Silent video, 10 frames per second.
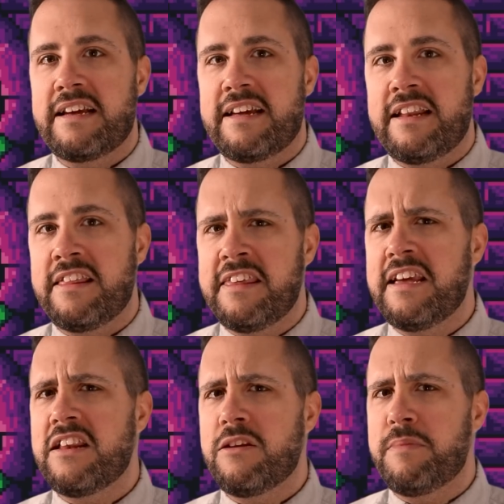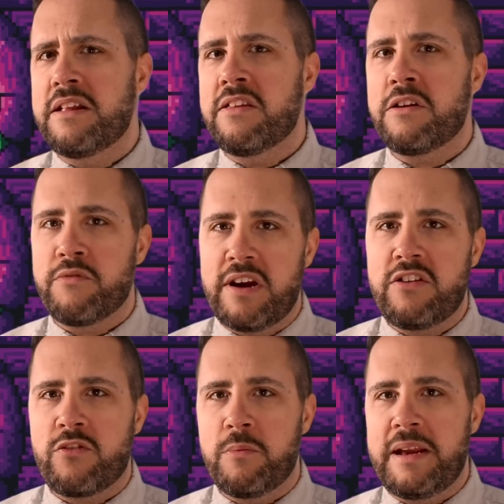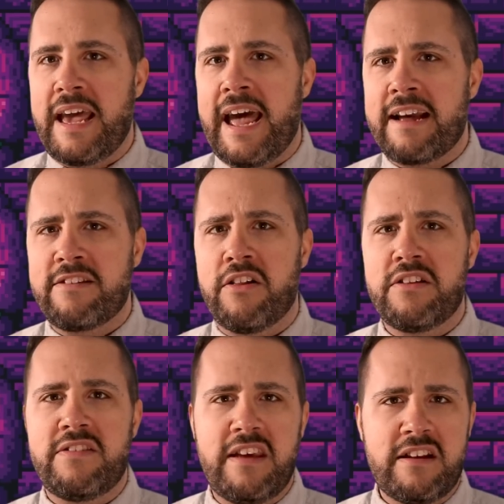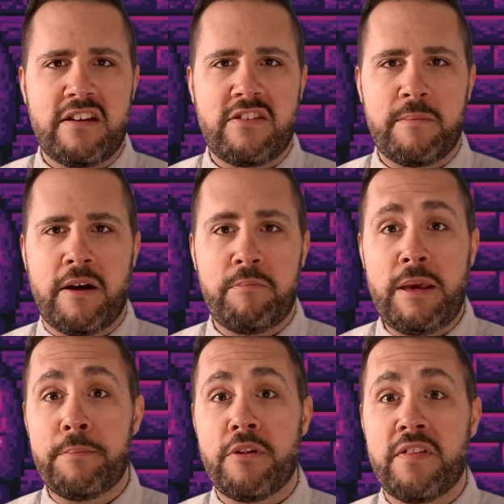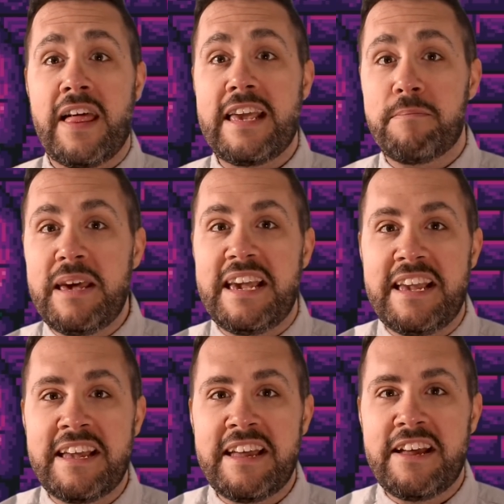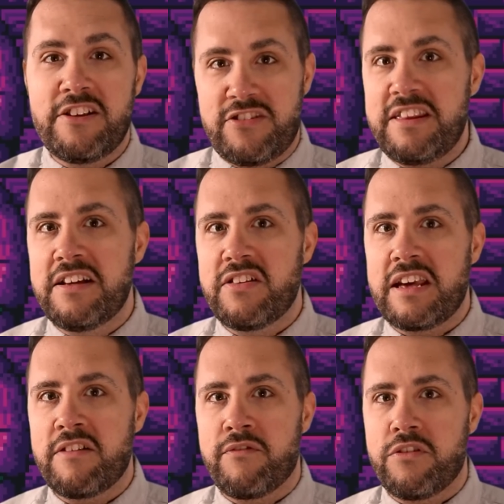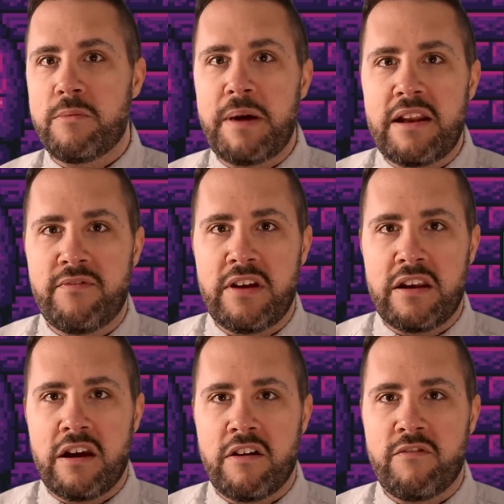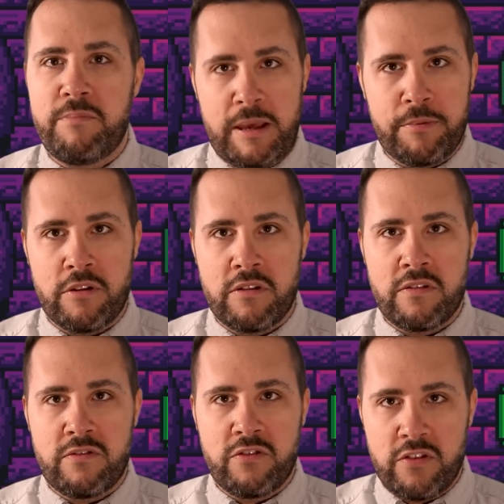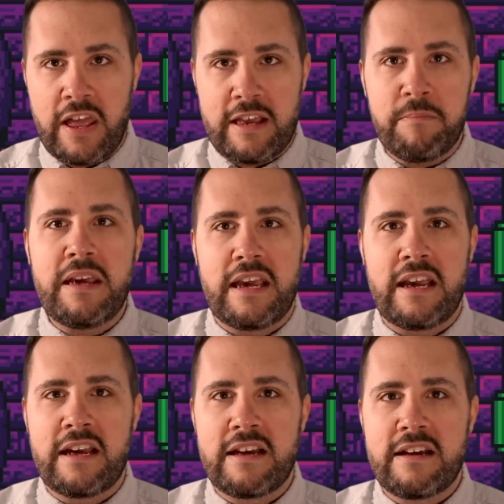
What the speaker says: and I think it'd be a little rich for me to act all indignant about people like me stealing for the benefit of people like me.